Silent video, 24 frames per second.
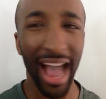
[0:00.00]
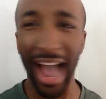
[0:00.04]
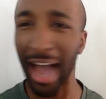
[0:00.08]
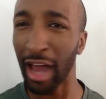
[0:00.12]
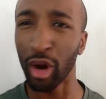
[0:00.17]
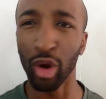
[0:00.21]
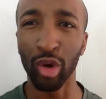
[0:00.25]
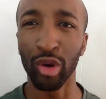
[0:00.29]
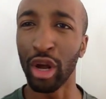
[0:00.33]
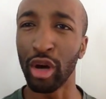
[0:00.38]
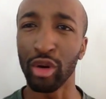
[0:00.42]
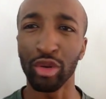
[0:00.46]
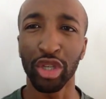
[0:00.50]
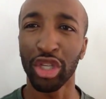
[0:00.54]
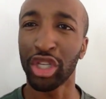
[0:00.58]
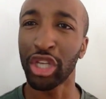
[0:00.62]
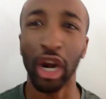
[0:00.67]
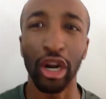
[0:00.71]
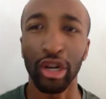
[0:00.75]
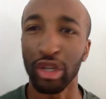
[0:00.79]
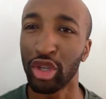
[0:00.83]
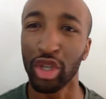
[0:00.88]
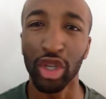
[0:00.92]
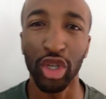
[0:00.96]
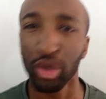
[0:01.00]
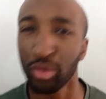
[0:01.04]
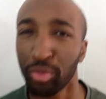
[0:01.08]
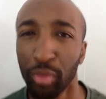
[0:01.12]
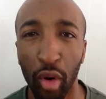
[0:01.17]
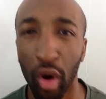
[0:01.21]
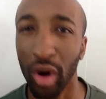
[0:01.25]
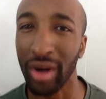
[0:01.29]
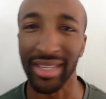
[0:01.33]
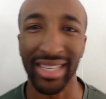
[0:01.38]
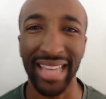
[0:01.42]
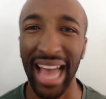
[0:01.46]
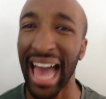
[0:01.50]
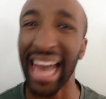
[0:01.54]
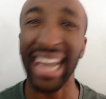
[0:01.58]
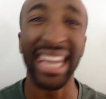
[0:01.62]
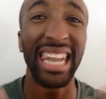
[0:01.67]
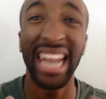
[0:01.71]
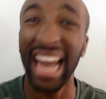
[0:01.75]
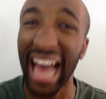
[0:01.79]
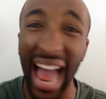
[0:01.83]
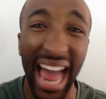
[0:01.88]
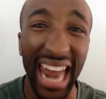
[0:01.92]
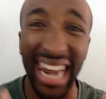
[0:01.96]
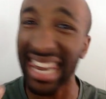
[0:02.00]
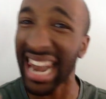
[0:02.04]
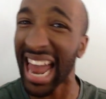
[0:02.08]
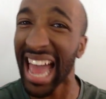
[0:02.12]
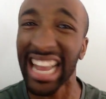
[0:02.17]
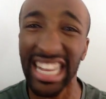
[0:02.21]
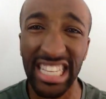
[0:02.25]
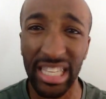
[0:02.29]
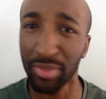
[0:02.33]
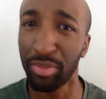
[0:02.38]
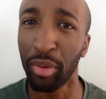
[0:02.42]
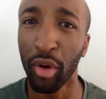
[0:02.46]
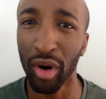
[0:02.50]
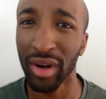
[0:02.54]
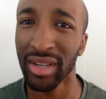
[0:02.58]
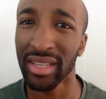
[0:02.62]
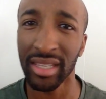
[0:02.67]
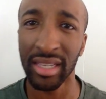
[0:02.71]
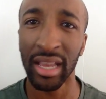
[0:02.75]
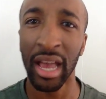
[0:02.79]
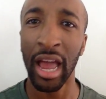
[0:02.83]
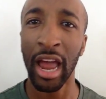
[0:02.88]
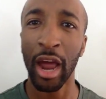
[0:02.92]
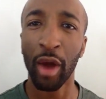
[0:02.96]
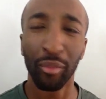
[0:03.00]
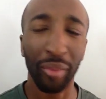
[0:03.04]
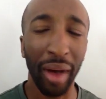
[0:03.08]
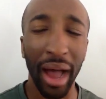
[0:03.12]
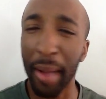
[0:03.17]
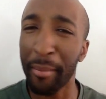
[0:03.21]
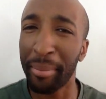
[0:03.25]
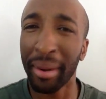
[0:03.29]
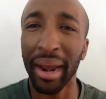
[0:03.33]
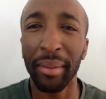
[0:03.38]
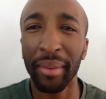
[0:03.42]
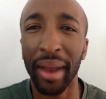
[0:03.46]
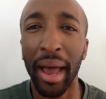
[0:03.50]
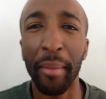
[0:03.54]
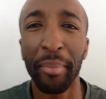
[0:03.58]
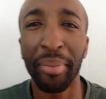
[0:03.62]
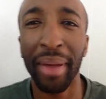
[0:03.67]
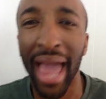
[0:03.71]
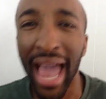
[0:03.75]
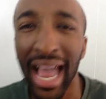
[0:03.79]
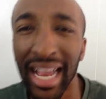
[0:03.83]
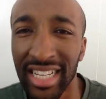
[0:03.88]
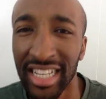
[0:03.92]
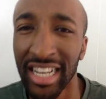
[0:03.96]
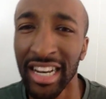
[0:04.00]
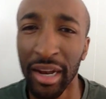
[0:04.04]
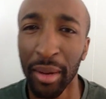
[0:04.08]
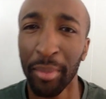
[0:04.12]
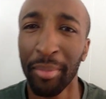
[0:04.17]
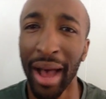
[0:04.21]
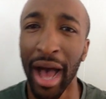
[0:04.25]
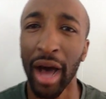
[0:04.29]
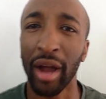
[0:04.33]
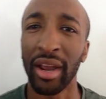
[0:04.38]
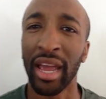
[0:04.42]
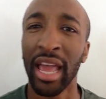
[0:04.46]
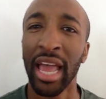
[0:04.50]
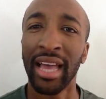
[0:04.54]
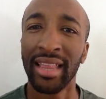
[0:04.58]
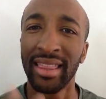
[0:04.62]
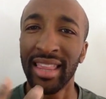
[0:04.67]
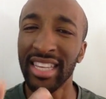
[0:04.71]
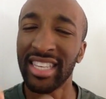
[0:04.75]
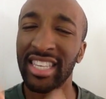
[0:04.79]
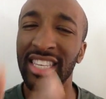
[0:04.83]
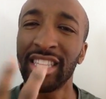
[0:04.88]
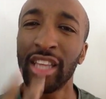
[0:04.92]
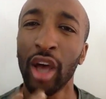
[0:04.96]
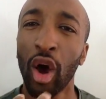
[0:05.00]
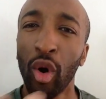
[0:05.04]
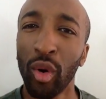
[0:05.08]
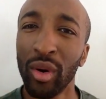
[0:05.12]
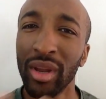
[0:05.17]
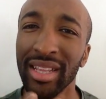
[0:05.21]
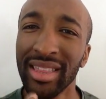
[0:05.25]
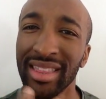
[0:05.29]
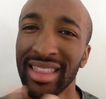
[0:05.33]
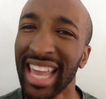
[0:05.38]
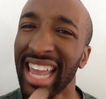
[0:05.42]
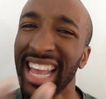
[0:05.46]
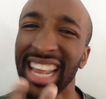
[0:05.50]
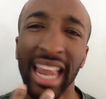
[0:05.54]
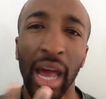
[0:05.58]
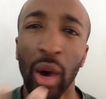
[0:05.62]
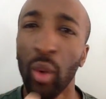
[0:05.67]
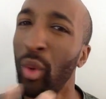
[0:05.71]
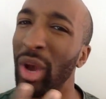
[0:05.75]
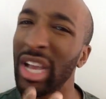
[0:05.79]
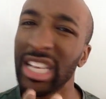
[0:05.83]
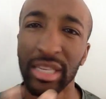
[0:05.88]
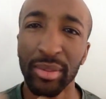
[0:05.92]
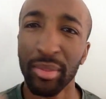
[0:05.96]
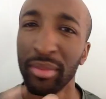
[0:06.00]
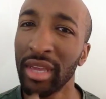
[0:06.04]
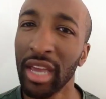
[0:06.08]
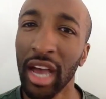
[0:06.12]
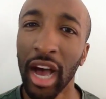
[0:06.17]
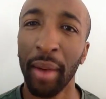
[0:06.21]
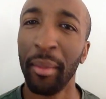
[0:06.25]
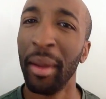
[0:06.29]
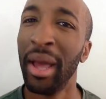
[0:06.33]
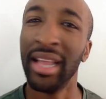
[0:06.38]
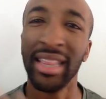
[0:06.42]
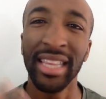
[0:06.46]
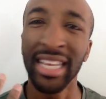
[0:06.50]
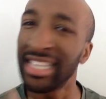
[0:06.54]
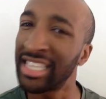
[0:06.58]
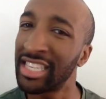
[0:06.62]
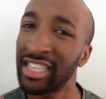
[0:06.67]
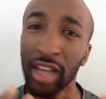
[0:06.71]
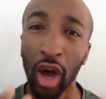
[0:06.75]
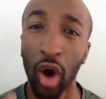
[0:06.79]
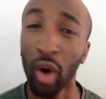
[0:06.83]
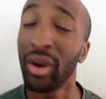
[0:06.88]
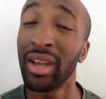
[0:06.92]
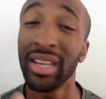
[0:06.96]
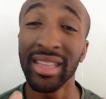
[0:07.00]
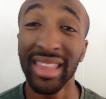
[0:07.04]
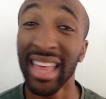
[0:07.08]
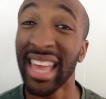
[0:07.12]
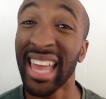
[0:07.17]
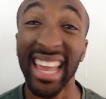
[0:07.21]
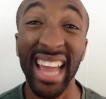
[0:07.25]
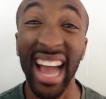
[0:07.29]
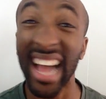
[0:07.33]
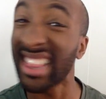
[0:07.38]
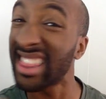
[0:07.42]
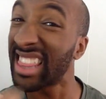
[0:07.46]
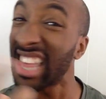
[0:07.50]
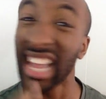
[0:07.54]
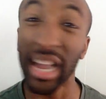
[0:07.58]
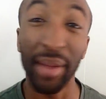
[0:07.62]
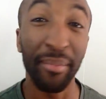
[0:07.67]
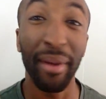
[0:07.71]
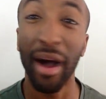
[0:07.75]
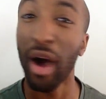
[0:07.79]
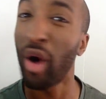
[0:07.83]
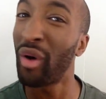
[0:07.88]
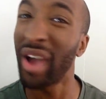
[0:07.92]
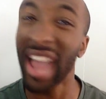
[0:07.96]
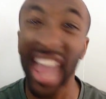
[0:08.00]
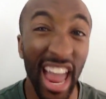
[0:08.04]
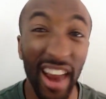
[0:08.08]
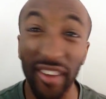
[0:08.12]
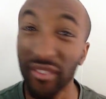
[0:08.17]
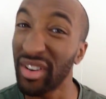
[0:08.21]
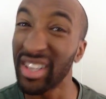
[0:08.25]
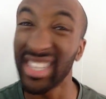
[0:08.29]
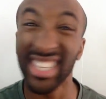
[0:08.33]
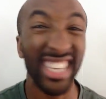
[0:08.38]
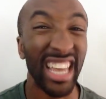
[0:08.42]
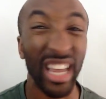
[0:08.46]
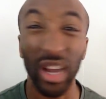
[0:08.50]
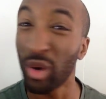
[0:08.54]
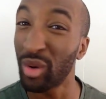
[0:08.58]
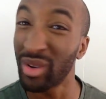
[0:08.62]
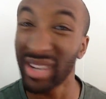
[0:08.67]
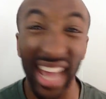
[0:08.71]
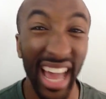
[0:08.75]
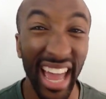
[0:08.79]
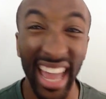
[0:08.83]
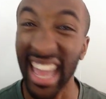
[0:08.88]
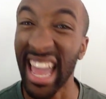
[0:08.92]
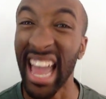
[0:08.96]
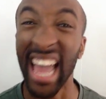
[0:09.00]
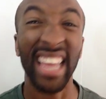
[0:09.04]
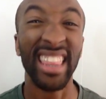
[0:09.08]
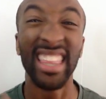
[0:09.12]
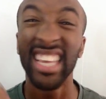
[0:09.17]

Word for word: don't know, certain sports. I like sports. But I'm not passionate about it. This is the only thing that wakes me up. This is the only thing I think about every single day.